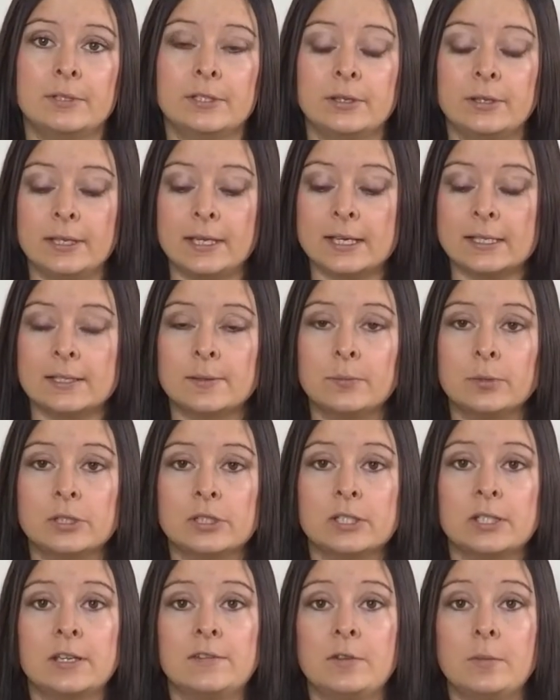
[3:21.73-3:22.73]
So he gets a
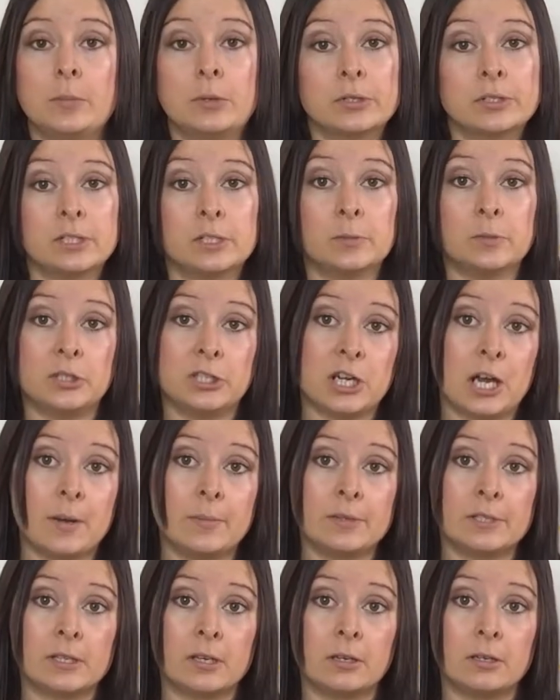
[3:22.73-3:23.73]
button if he puts his
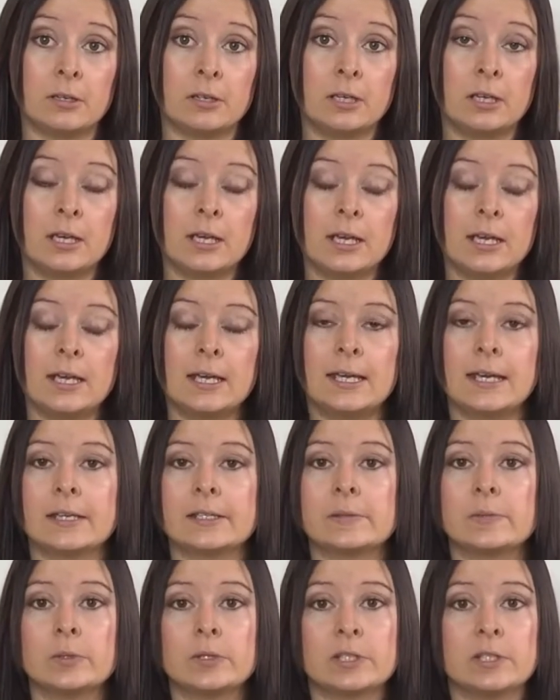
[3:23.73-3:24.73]
pyjamas on, he
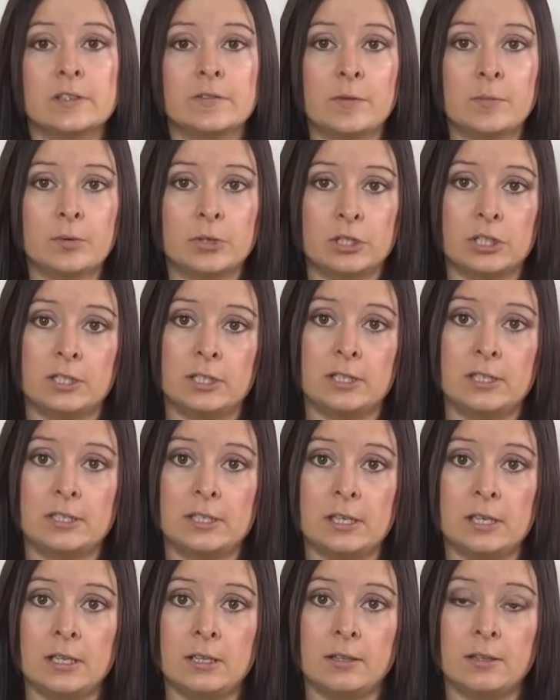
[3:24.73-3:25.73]
gets a button if he brushes his
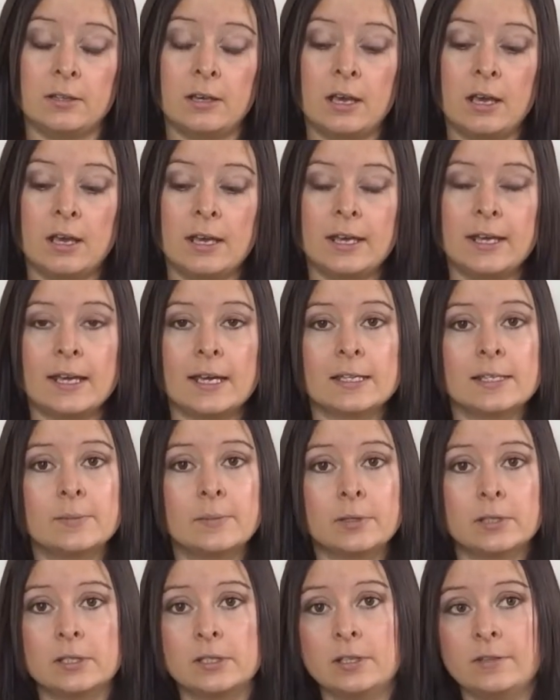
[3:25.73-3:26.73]
teeth, he gets a
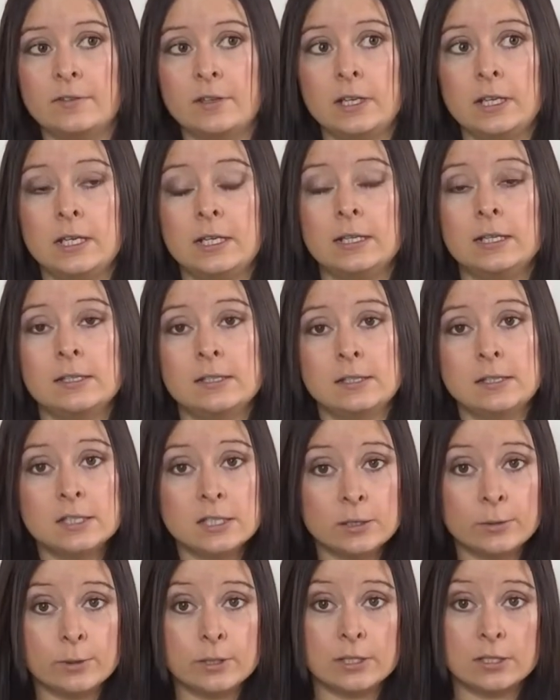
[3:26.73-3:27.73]
button if he listens
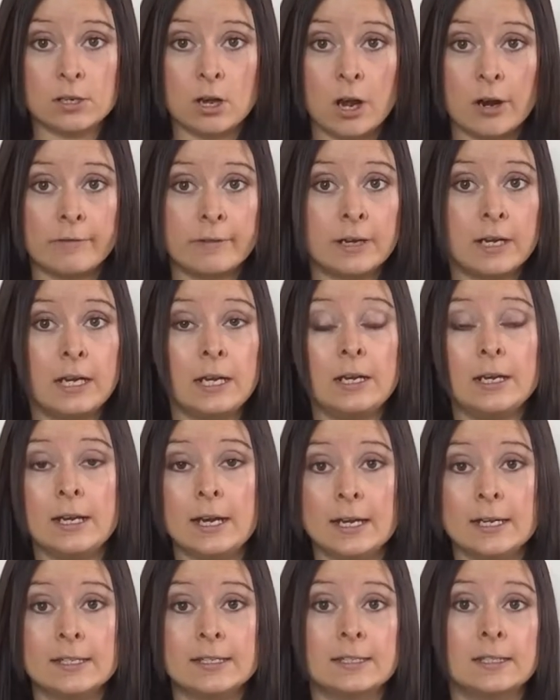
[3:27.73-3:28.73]
to a story
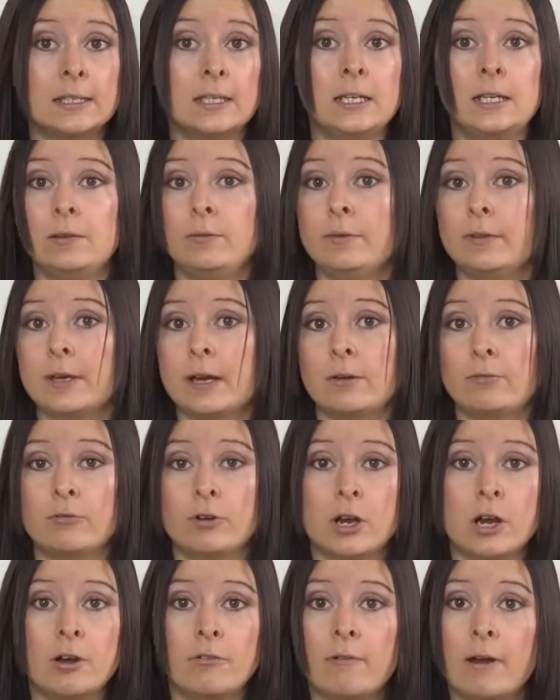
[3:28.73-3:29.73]
nicely without
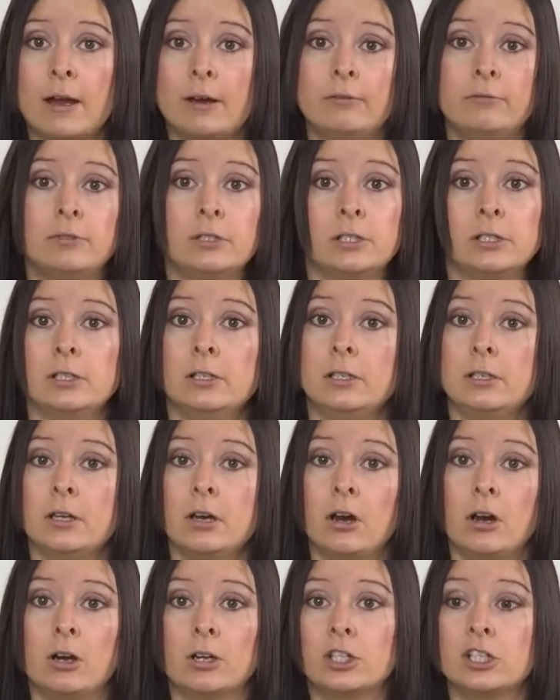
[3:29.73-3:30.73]
running around
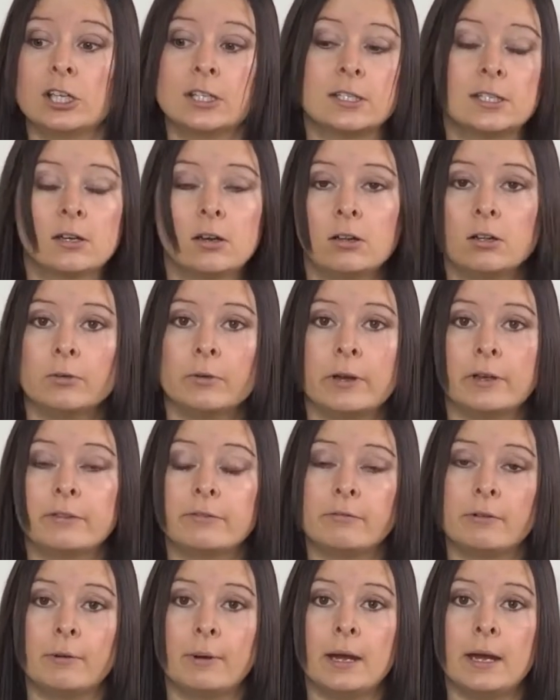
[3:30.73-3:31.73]
or chatting all the way
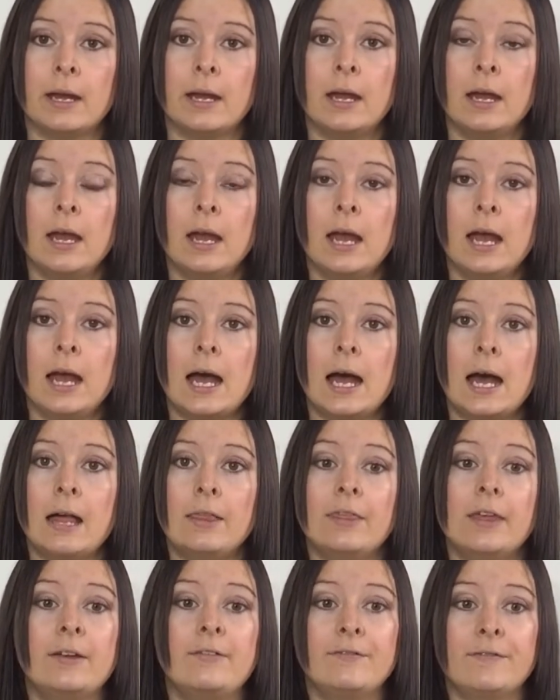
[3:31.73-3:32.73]
through it,
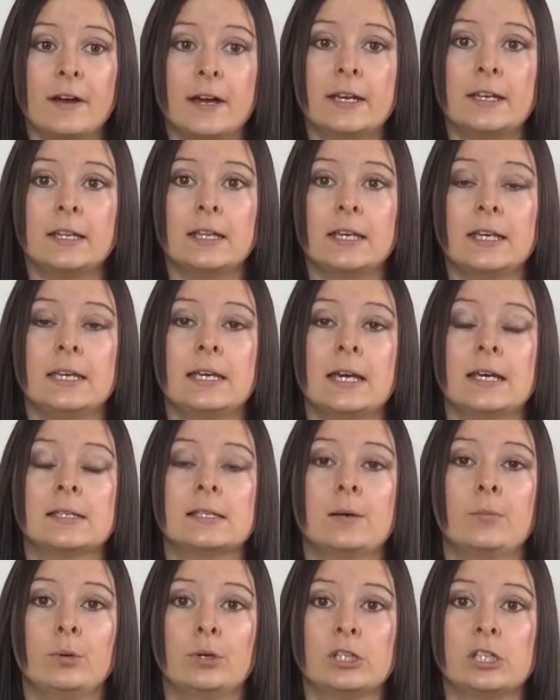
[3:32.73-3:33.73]
and then finally he
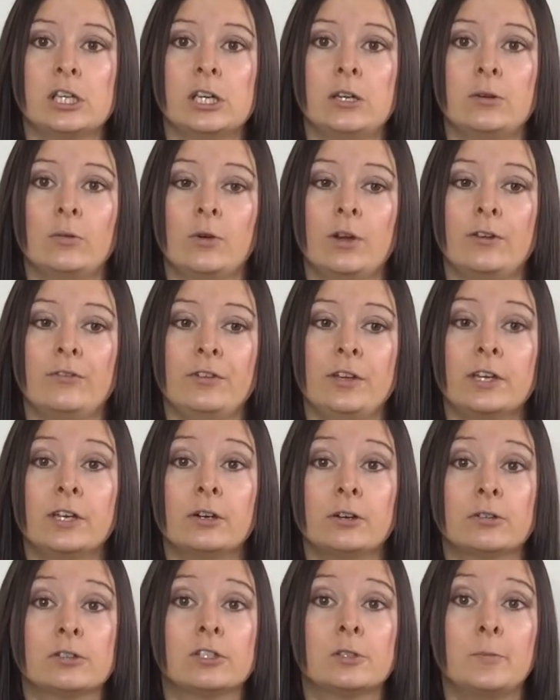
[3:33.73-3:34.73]
gets a button if he
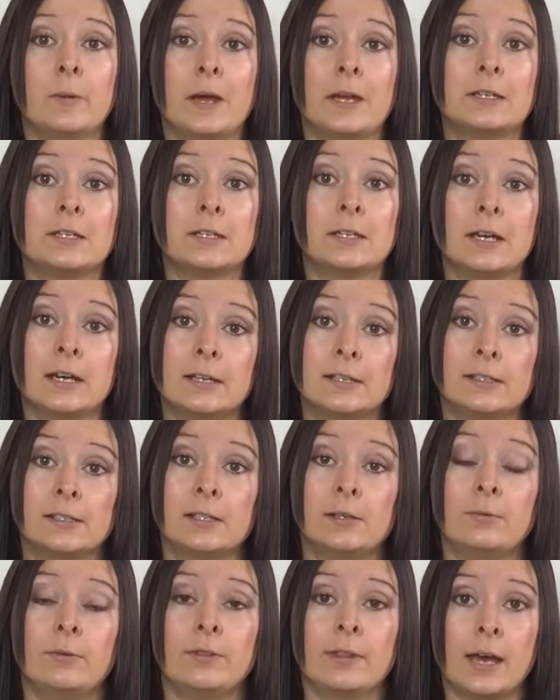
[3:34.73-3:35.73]
goes to bed
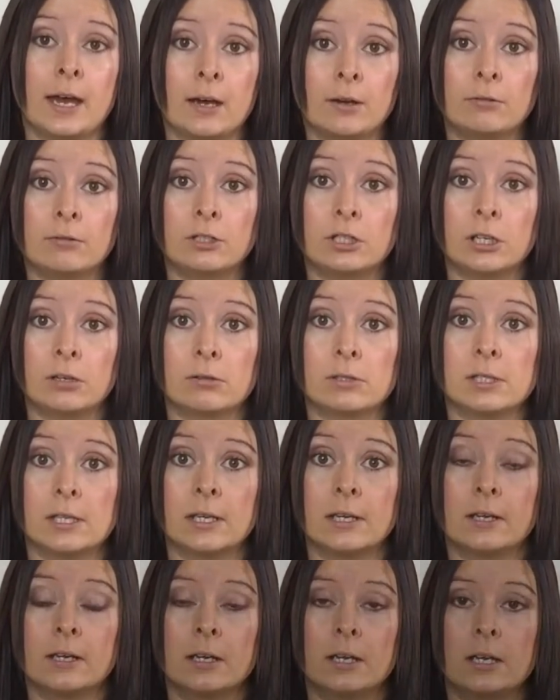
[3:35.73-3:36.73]
nicely without
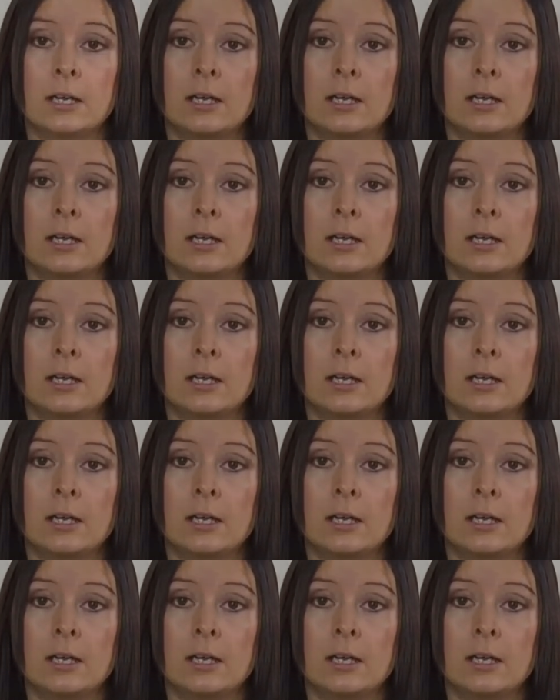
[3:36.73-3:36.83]
shouting.